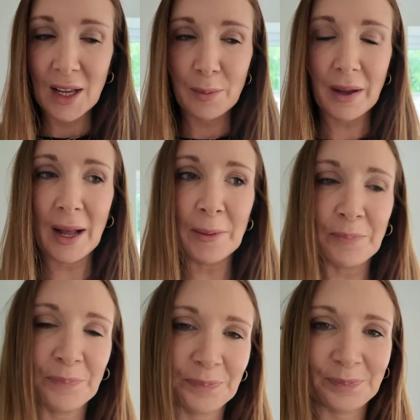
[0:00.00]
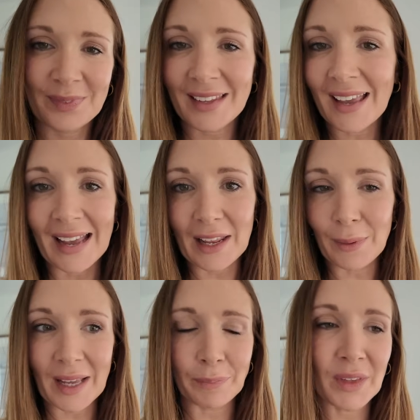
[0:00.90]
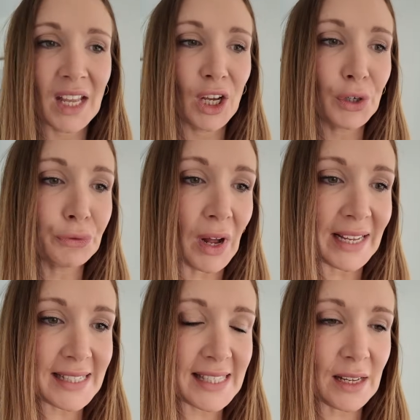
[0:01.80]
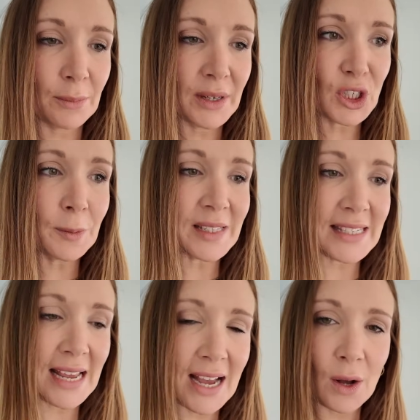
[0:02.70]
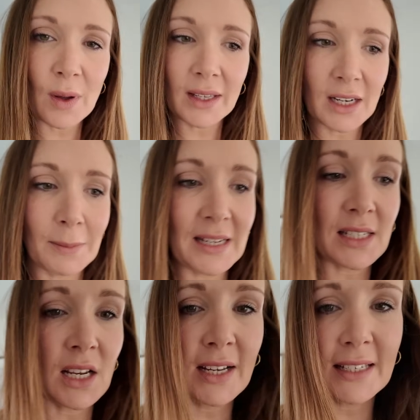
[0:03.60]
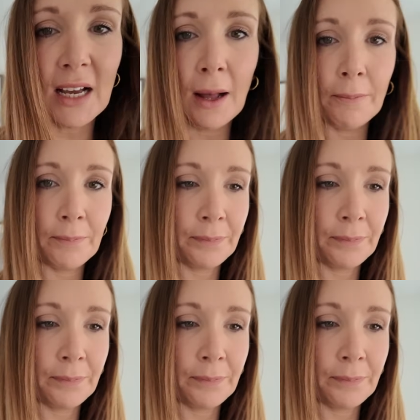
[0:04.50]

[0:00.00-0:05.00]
But anyway, right. My job is now going to be to tidy up